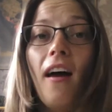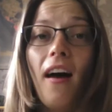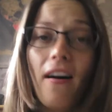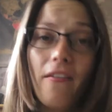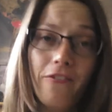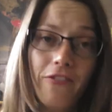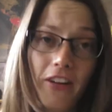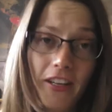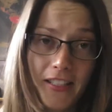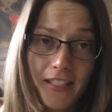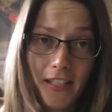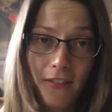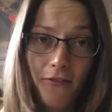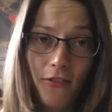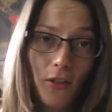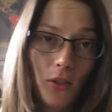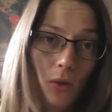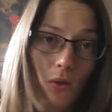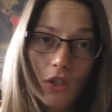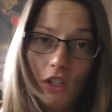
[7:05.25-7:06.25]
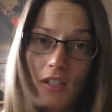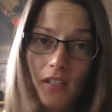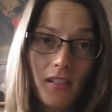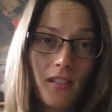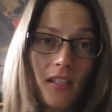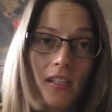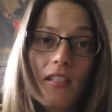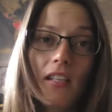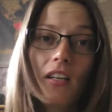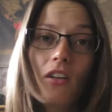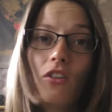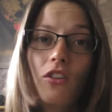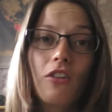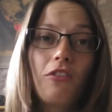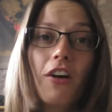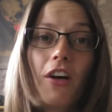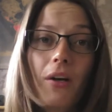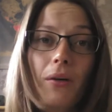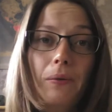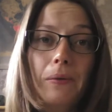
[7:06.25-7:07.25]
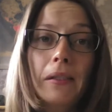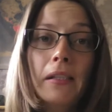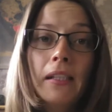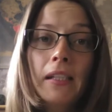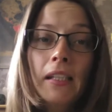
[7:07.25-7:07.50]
and find difficult just sitting on your own.